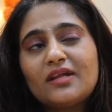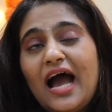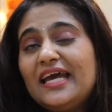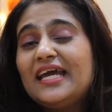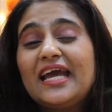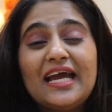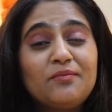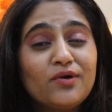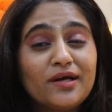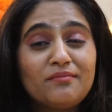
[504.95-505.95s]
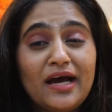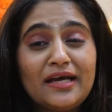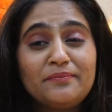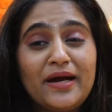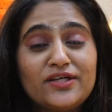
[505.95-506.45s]
I hate putting
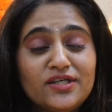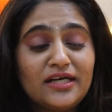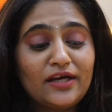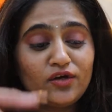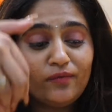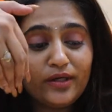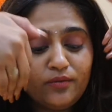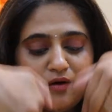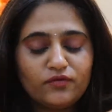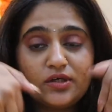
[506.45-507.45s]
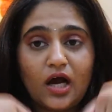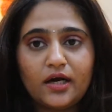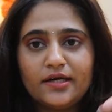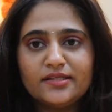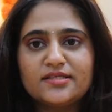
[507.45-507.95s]
my bed sheet like you know when you have to
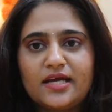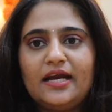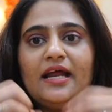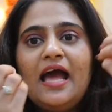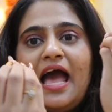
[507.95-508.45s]
tuck it inside